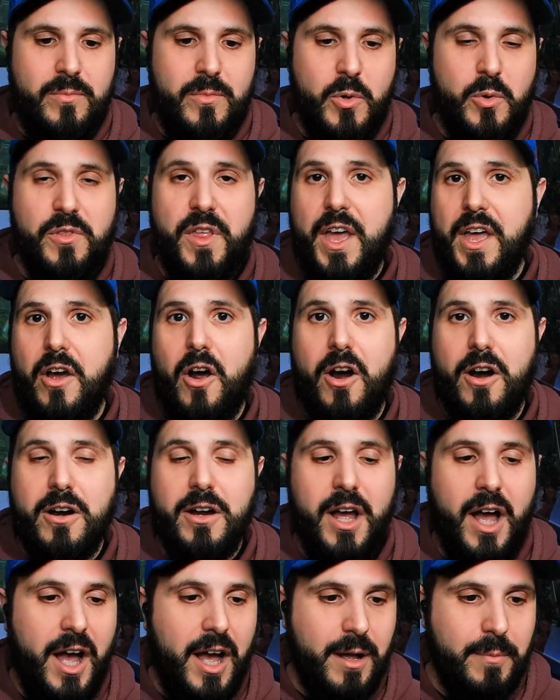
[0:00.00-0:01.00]
who they are
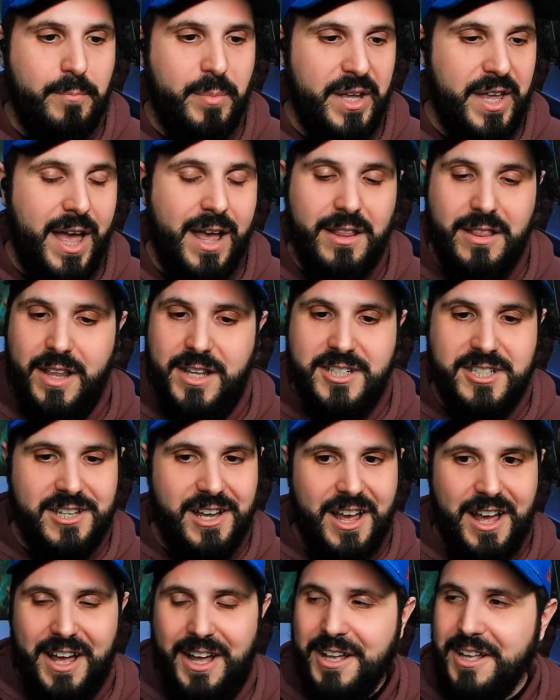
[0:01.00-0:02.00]
uh but yeah let's
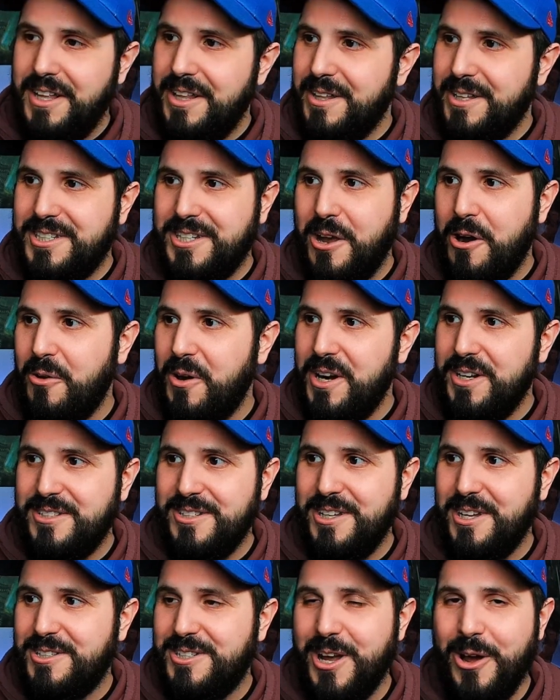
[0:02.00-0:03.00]
uh let's go right
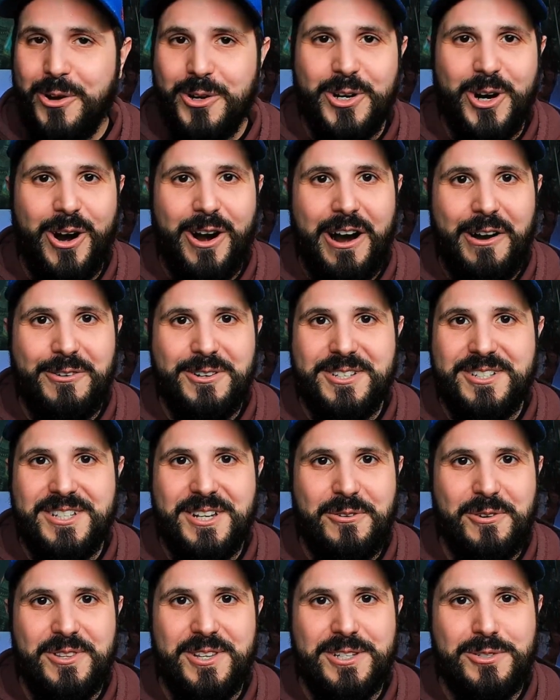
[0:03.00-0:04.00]
into the toad car i want to
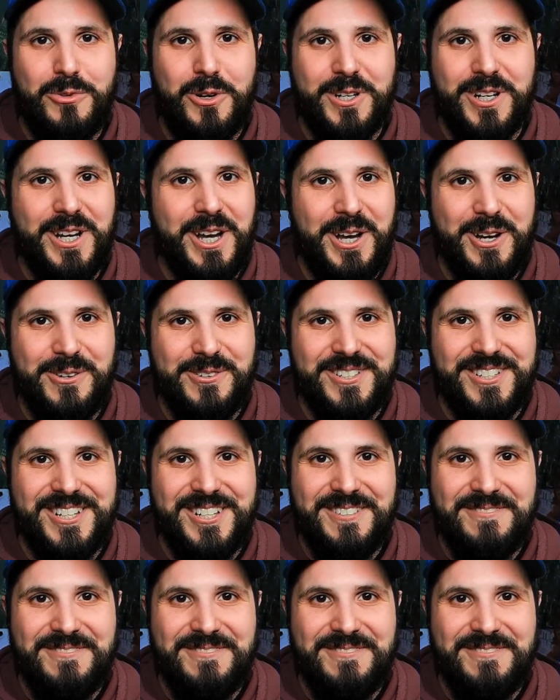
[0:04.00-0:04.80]
see where this one goes